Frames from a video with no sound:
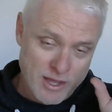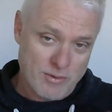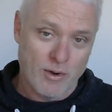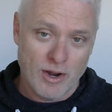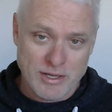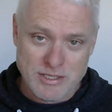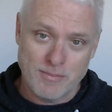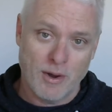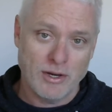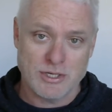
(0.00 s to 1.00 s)
the riders and the
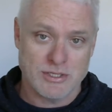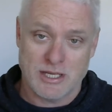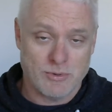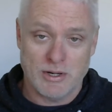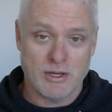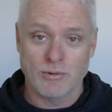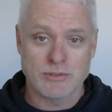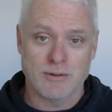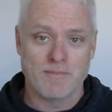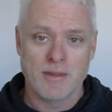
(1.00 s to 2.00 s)
polishers. That's what he calls
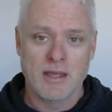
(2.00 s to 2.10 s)
them.